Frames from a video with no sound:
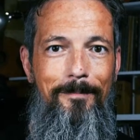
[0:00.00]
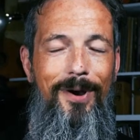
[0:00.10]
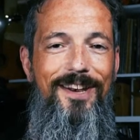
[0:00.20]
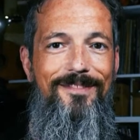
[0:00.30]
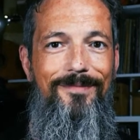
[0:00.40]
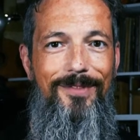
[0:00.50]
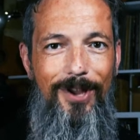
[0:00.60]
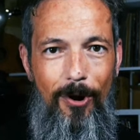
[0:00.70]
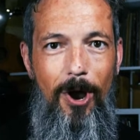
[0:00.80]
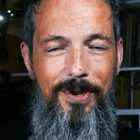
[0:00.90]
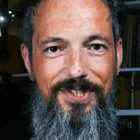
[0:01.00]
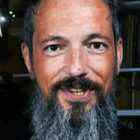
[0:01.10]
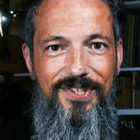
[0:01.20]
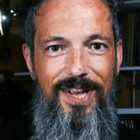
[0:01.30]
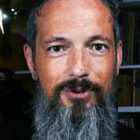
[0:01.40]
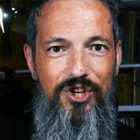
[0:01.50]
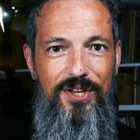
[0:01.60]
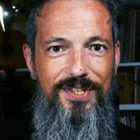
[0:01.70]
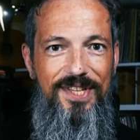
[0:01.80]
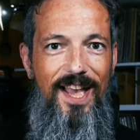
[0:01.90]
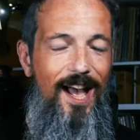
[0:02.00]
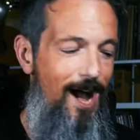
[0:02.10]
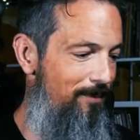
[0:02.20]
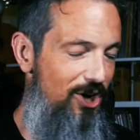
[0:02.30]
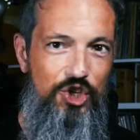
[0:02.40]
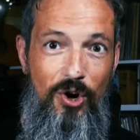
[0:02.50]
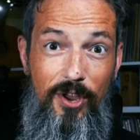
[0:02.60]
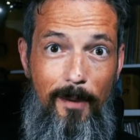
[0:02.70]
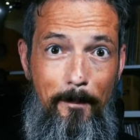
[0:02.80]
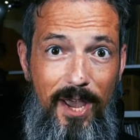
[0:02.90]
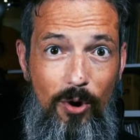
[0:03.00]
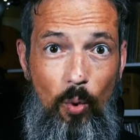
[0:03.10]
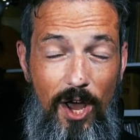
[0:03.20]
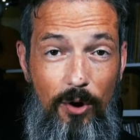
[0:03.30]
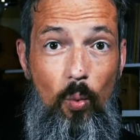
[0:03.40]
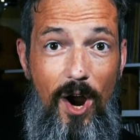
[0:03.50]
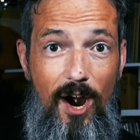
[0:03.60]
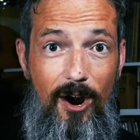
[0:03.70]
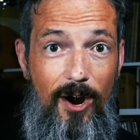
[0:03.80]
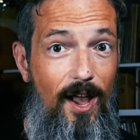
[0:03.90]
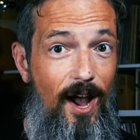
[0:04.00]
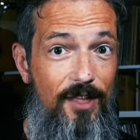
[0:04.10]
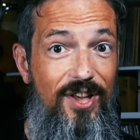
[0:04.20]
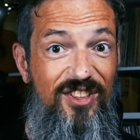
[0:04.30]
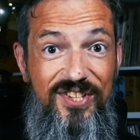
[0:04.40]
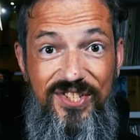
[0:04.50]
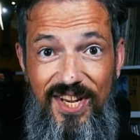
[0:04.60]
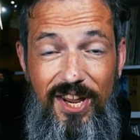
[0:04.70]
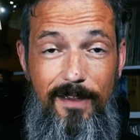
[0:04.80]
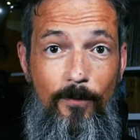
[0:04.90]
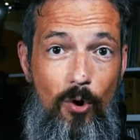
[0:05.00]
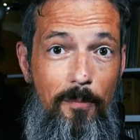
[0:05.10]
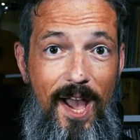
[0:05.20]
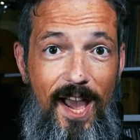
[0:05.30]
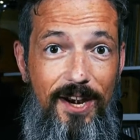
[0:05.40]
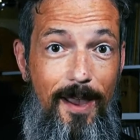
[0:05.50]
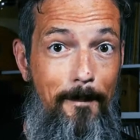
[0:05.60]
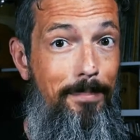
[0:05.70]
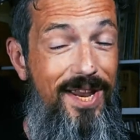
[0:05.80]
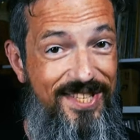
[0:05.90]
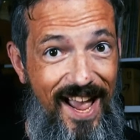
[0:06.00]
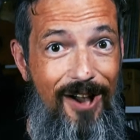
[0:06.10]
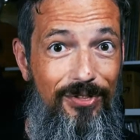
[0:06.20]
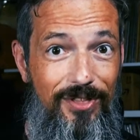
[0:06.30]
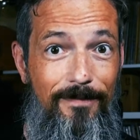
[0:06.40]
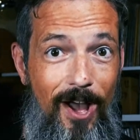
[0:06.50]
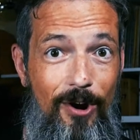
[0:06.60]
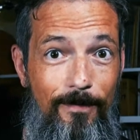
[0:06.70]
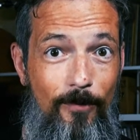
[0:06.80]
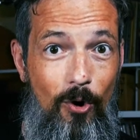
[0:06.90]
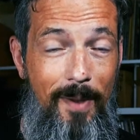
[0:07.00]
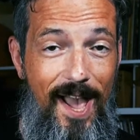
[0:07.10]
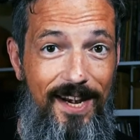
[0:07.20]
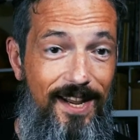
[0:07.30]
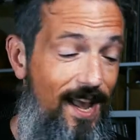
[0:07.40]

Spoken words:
But there are always exceptions. I'm going to show you a big one where I think the CD format beats out the vinyl format.